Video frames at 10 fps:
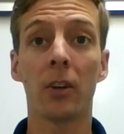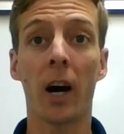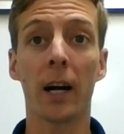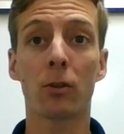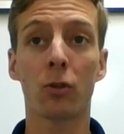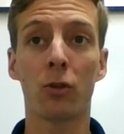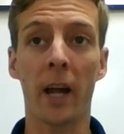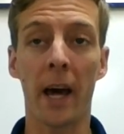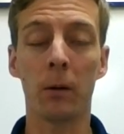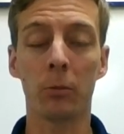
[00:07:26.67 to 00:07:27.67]
The
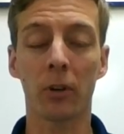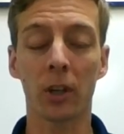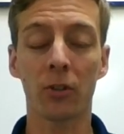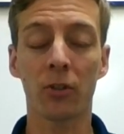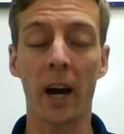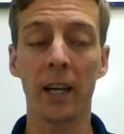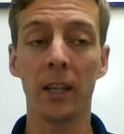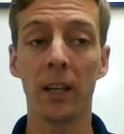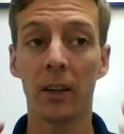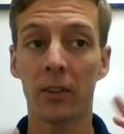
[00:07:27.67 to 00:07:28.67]
hydrogen atoms are
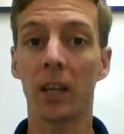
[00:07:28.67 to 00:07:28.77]
excited.